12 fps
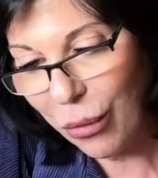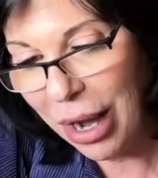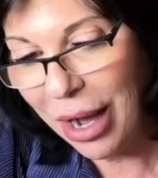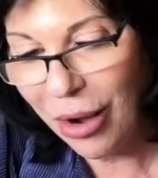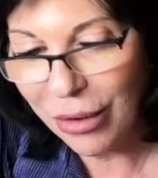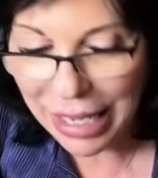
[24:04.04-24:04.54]

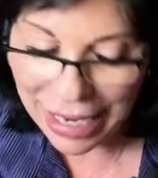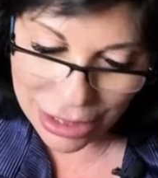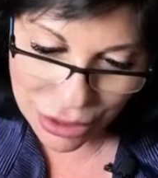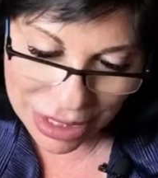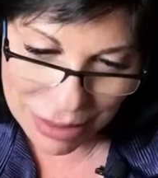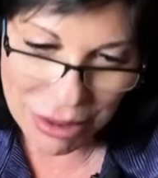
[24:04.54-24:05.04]
Wow,
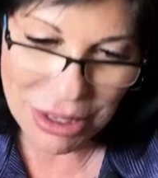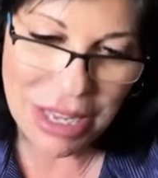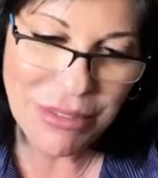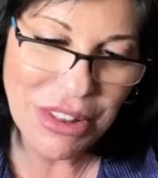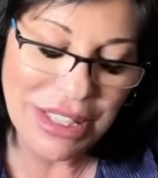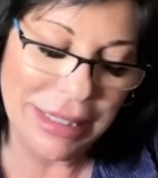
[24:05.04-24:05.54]
Angel Gabriel
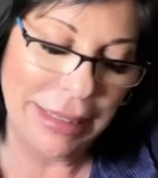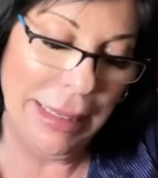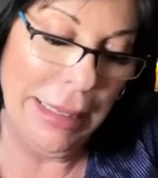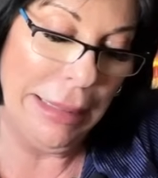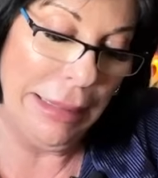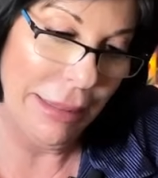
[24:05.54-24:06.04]
gave you the
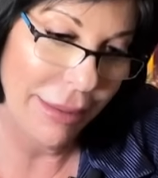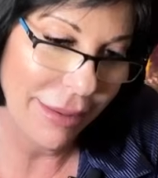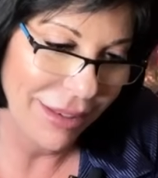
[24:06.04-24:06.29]
King.